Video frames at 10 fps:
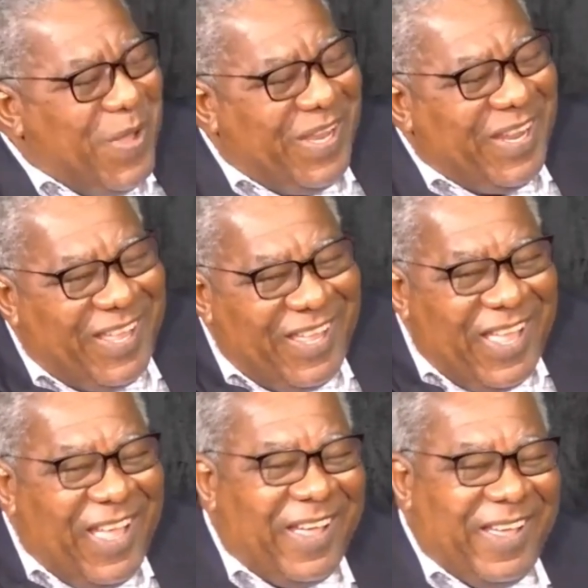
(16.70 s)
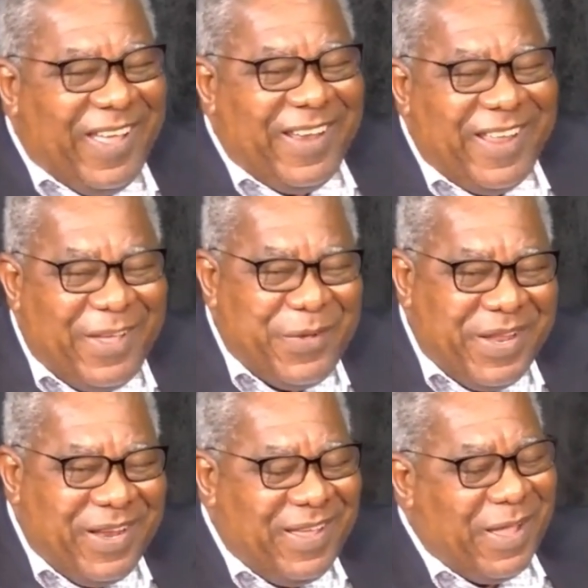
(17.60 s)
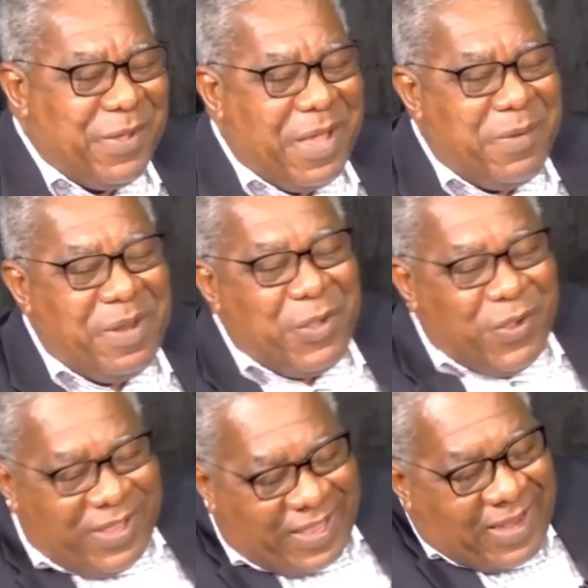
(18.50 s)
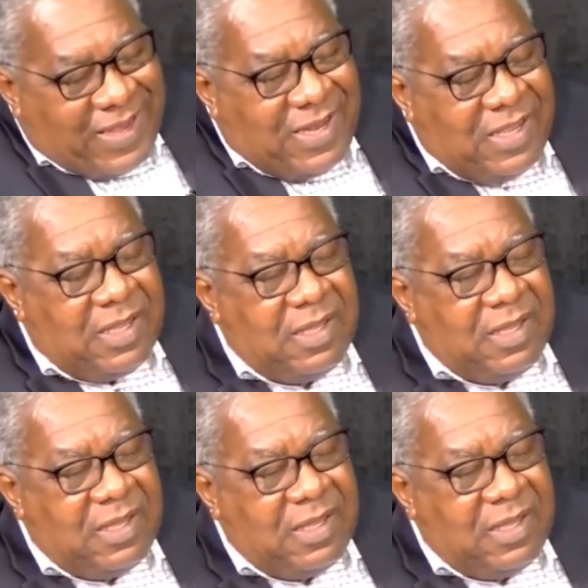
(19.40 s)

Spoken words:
But again, I will go again.